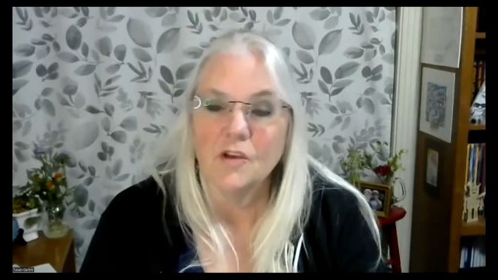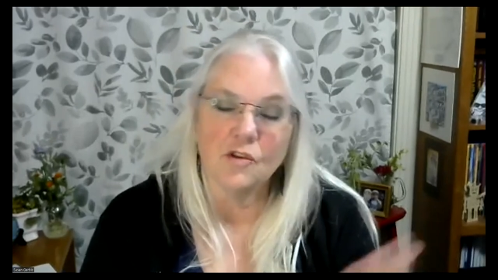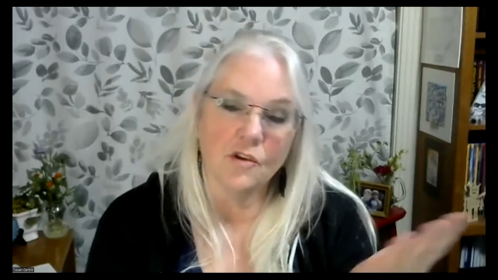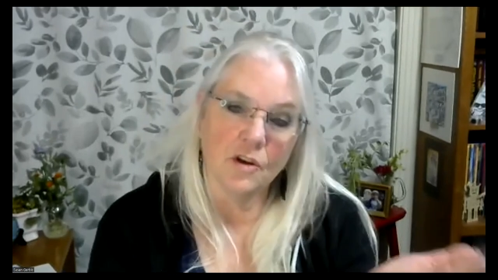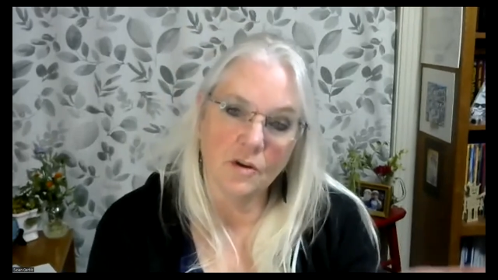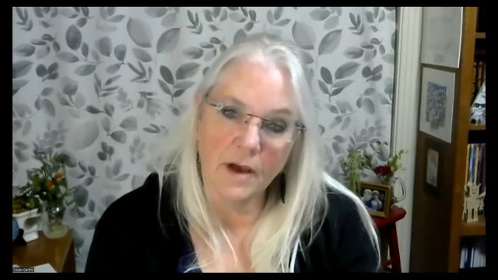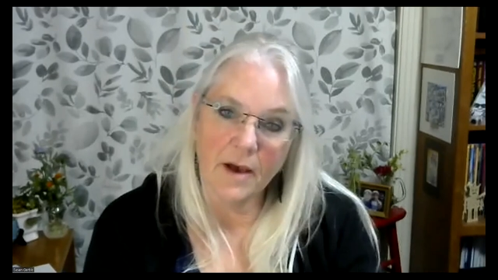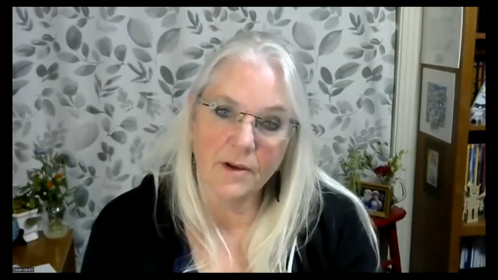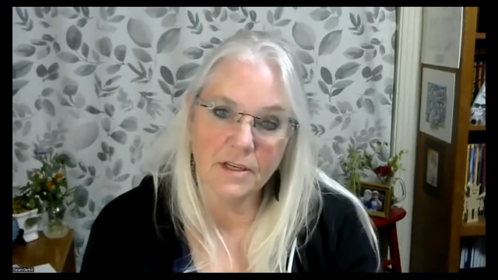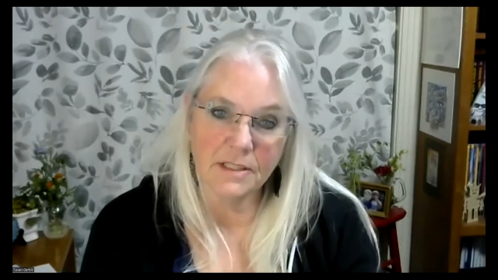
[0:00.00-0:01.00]
So, you know
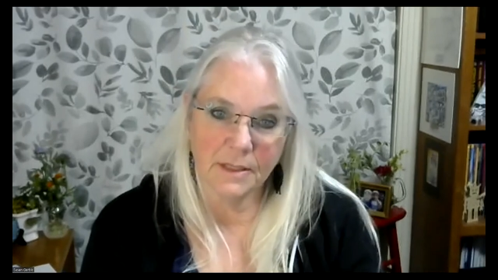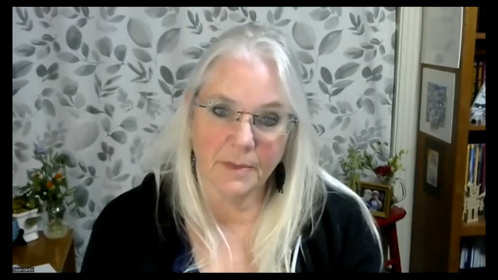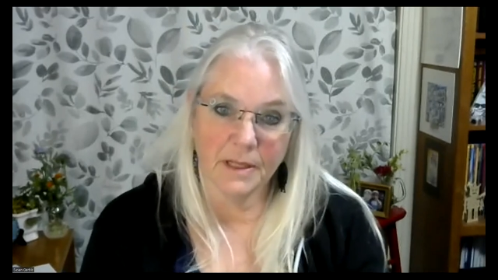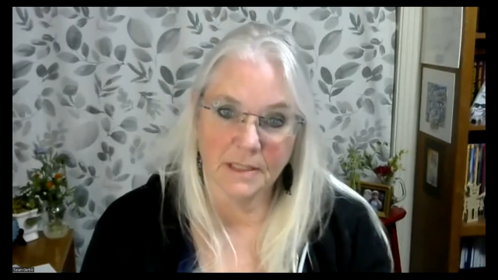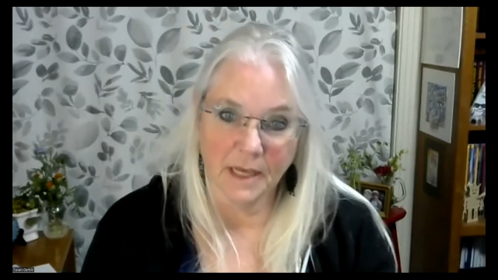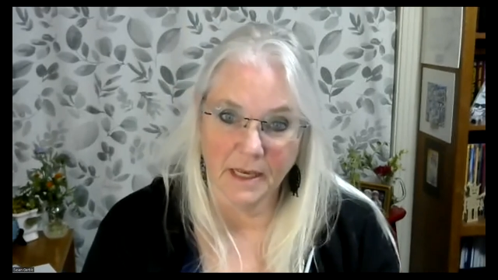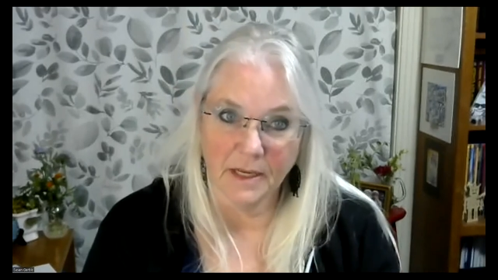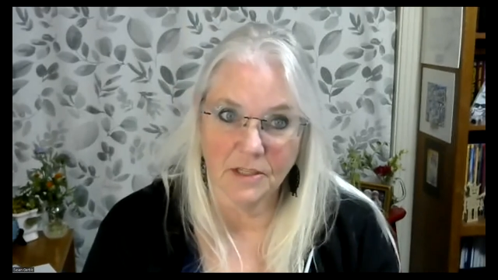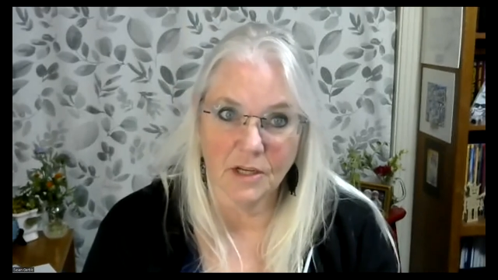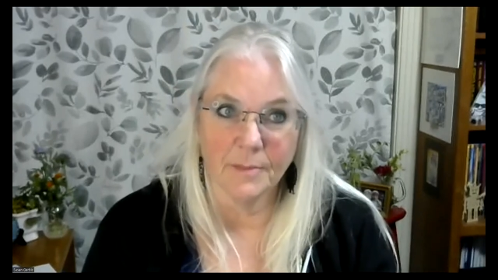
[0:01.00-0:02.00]
how on Seatbelt
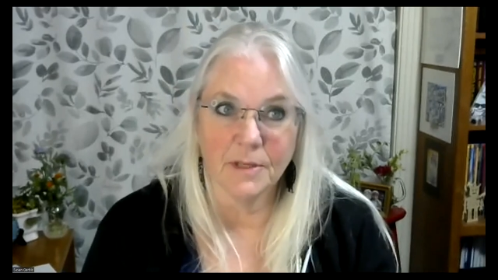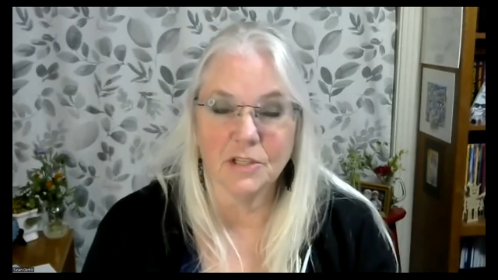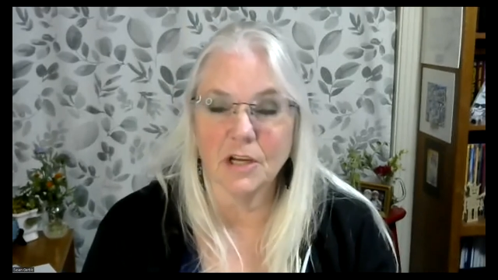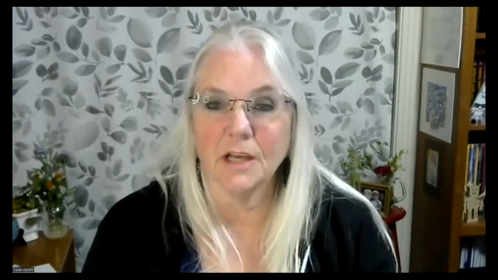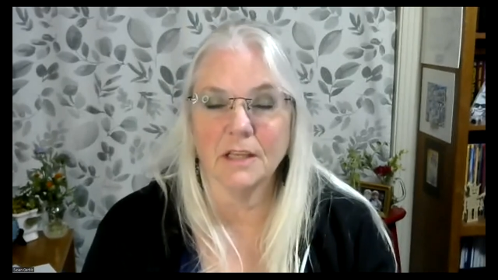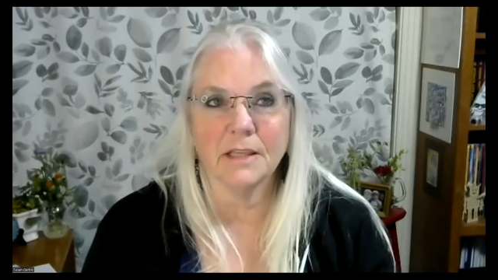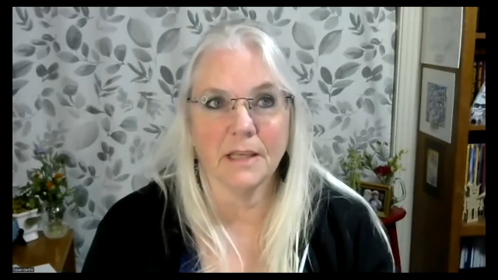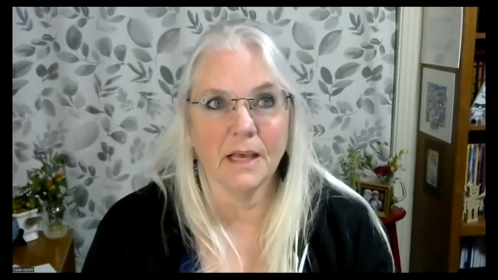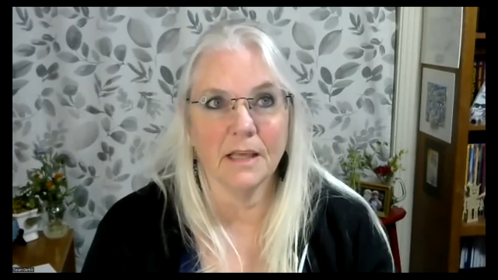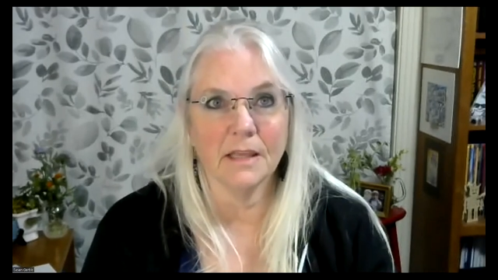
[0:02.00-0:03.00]
Psychic, Thomas John
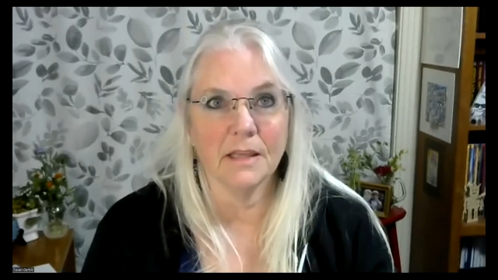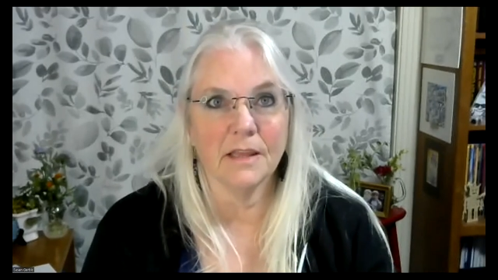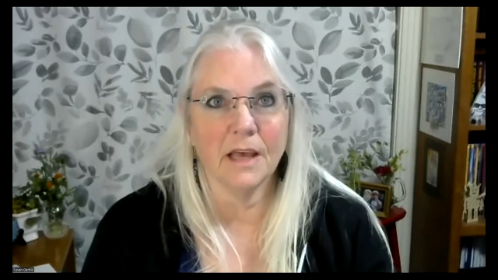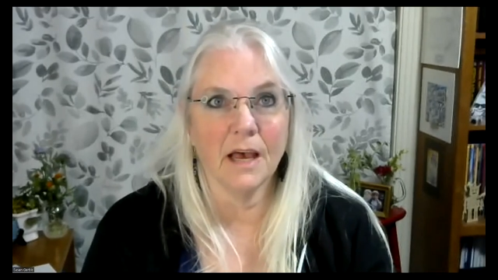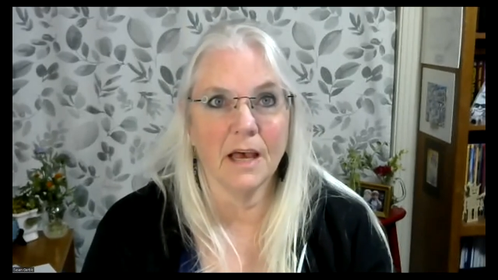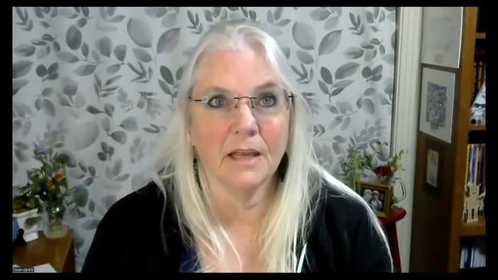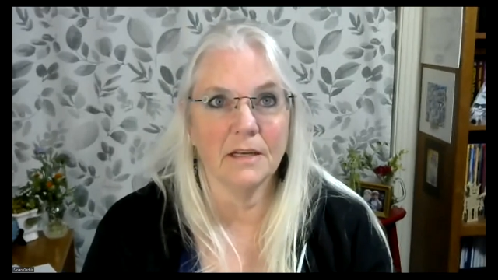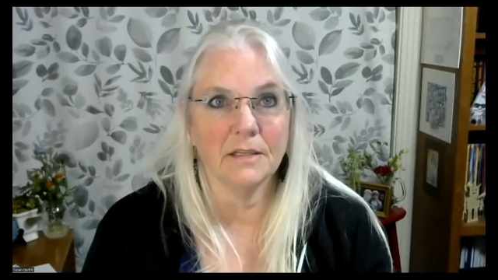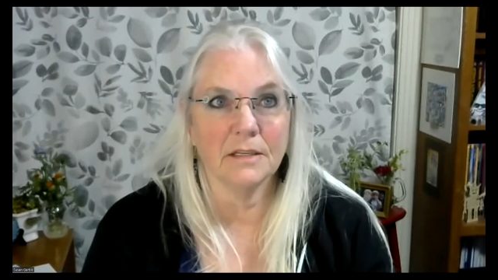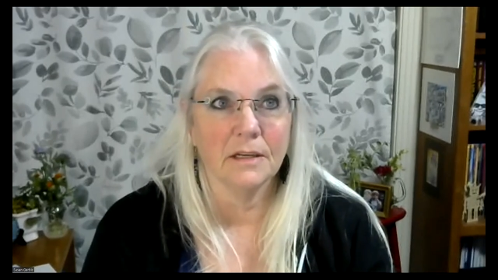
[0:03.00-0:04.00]
says
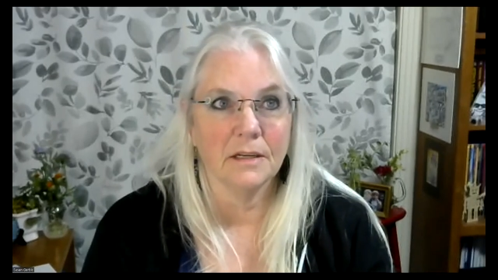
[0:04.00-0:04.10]
that,